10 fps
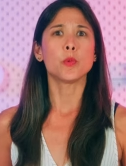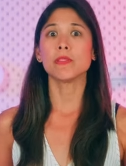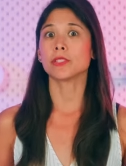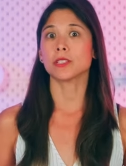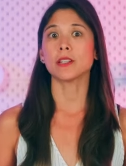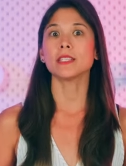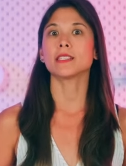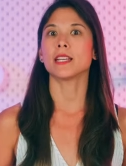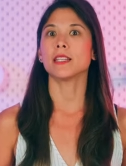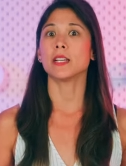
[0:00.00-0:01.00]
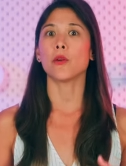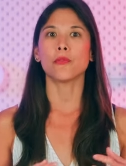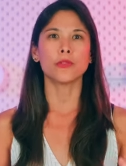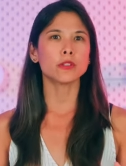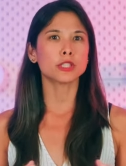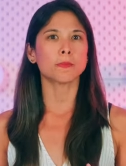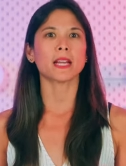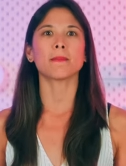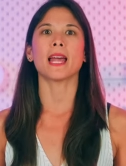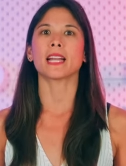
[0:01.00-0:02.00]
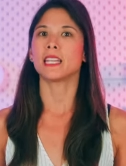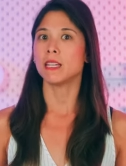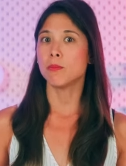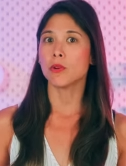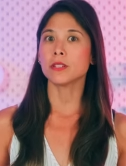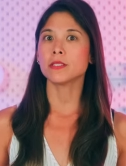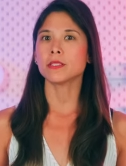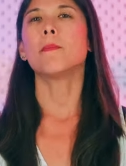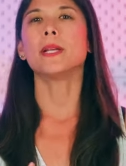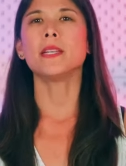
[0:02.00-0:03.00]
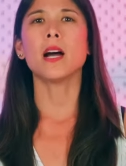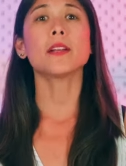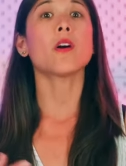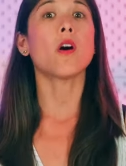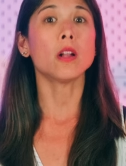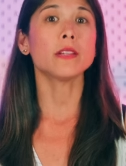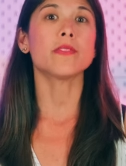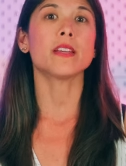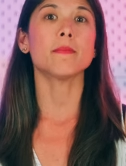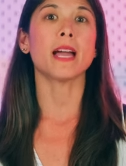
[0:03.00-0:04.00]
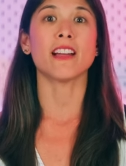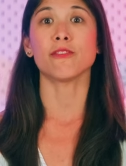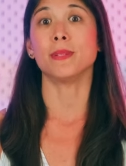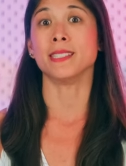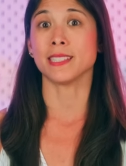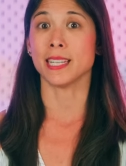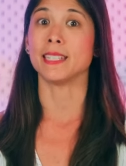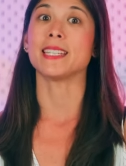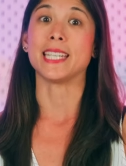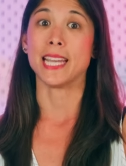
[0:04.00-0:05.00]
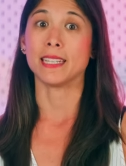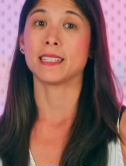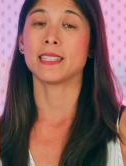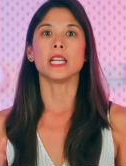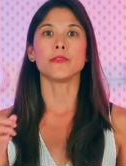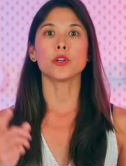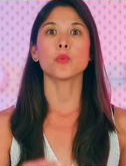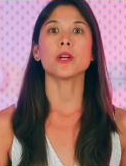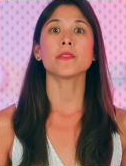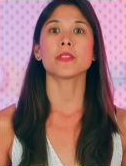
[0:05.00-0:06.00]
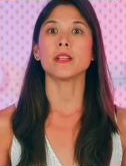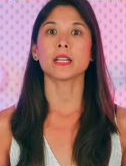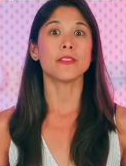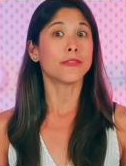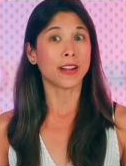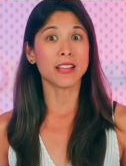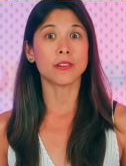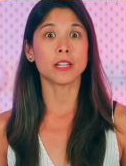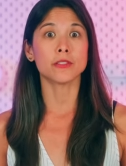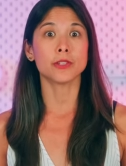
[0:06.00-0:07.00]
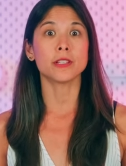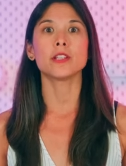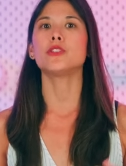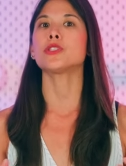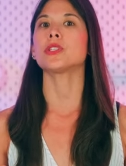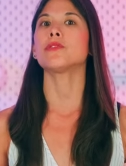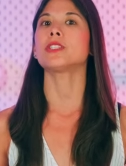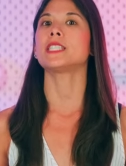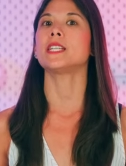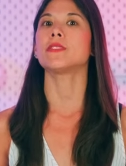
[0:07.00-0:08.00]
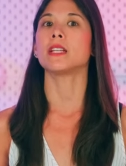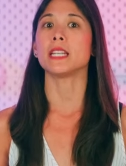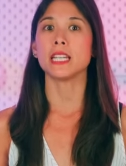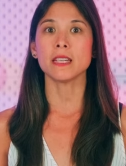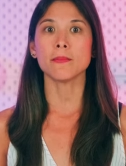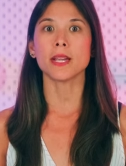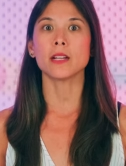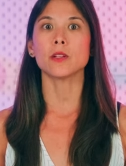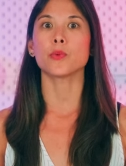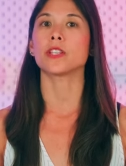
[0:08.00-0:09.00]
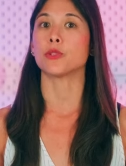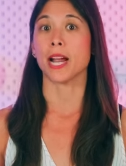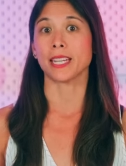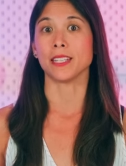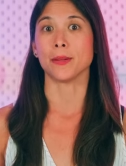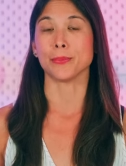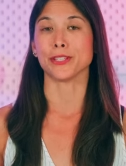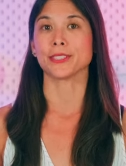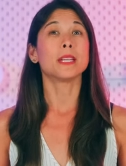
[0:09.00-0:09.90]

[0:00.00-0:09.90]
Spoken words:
We've started sending full-spec black keyboards, but not all of them have been sent yet. If you're one of the lucky 500, you should have received an email with a tracking number.